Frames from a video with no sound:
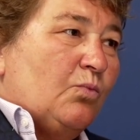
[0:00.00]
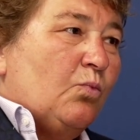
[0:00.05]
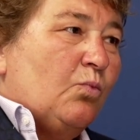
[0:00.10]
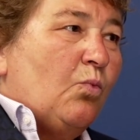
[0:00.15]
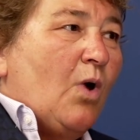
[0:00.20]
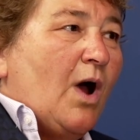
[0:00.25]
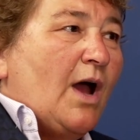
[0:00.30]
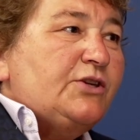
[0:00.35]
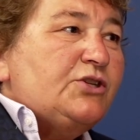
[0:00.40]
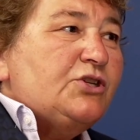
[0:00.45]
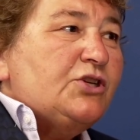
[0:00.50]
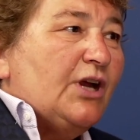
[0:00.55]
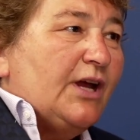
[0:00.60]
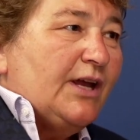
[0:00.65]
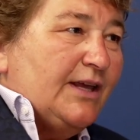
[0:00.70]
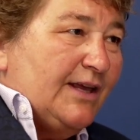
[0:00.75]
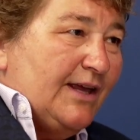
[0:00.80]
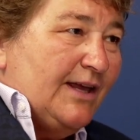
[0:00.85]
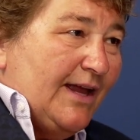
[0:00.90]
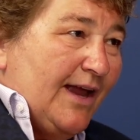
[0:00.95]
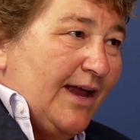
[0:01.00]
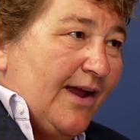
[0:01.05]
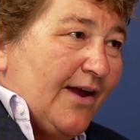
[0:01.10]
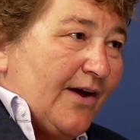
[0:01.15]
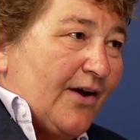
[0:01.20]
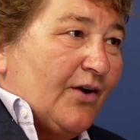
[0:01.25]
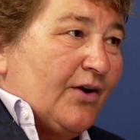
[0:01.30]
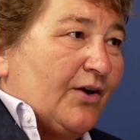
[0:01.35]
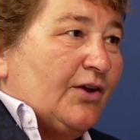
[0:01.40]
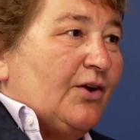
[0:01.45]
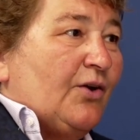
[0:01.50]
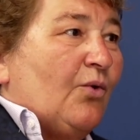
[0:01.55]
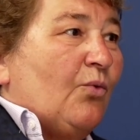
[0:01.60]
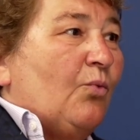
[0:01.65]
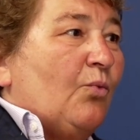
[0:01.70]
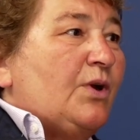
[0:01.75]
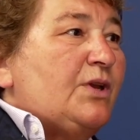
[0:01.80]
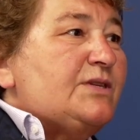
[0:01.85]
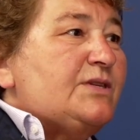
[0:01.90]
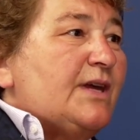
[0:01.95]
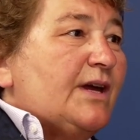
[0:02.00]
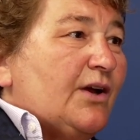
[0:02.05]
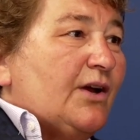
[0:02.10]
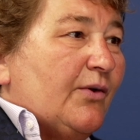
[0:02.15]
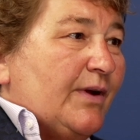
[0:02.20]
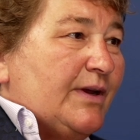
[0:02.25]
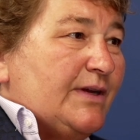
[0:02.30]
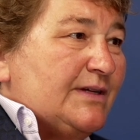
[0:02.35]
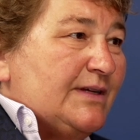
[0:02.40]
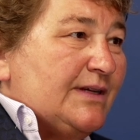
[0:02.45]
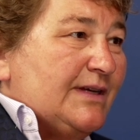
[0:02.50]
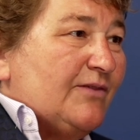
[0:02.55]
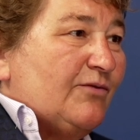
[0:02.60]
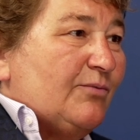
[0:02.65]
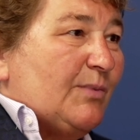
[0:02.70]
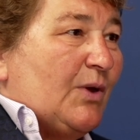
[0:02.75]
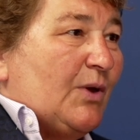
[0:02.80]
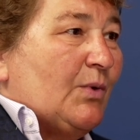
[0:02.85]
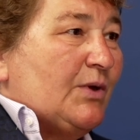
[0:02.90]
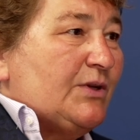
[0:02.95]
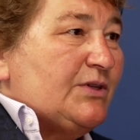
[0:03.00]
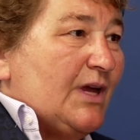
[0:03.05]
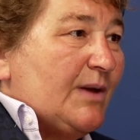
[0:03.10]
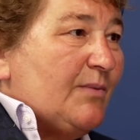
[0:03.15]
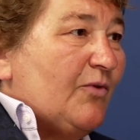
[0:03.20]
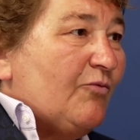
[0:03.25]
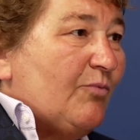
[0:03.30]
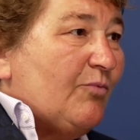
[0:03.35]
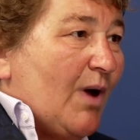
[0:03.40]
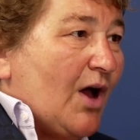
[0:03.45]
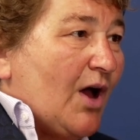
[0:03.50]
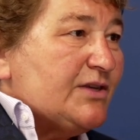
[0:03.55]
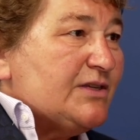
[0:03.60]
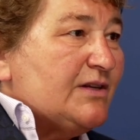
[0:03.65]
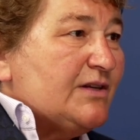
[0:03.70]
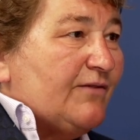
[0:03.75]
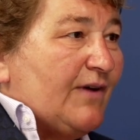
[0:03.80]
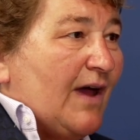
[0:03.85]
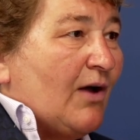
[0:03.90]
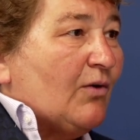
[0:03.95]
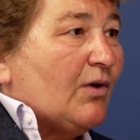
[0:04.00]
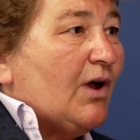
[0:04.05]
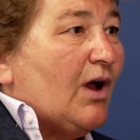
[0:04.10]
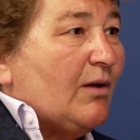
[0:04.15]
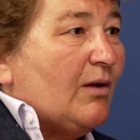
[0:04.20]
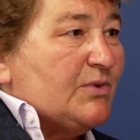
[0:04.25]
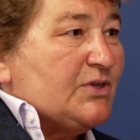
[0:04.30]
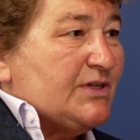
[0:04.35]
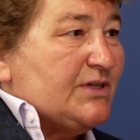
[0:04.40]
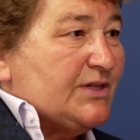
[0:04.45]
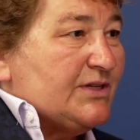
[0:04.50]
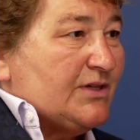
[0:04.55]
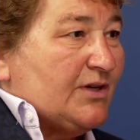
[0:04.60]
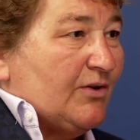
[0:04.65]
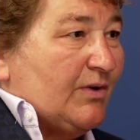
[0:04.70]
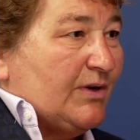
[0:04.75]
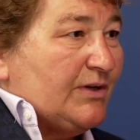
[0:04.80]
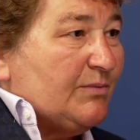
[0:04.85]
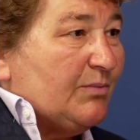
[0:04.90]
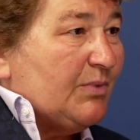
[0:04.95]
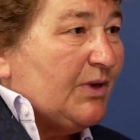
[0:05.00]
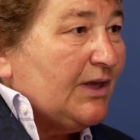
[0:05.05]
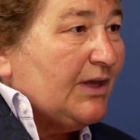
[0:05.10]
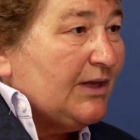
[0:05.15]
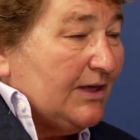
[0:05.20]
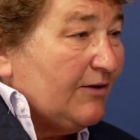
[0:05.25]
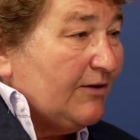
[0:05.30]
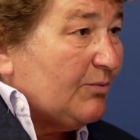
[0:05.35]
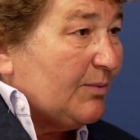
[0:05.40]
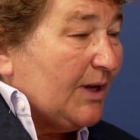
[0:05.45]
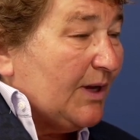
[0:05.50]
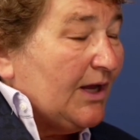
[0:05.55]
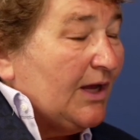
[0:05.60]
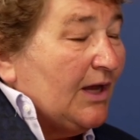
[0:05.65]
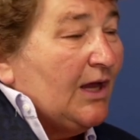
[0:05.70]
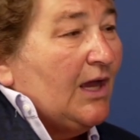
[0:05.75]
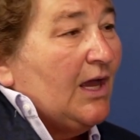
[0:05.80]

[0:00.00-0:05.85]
Why should I care? What is that going to give me? What type of positive outcome is this going to give me?